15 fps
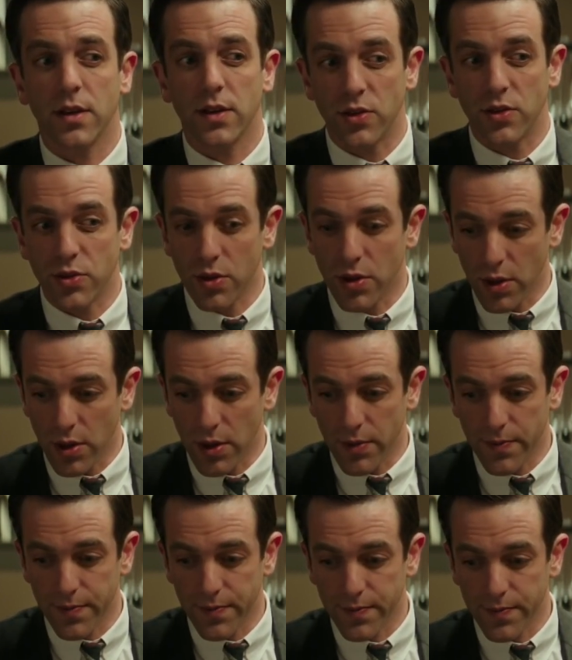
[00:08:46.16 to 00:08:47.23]
Control
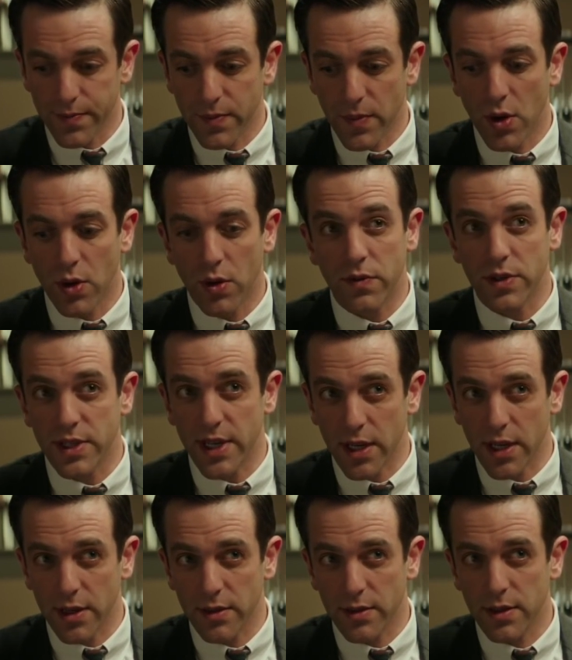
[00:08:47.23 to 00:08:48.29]
over
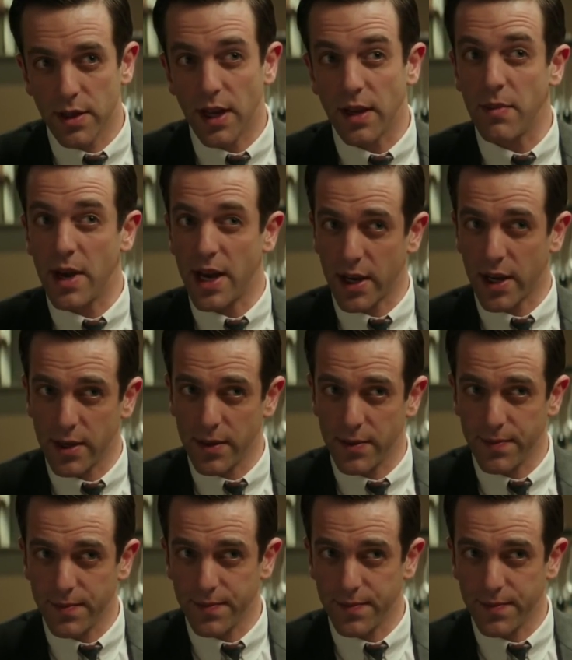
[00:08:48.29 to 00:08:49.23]
Dick and Mac.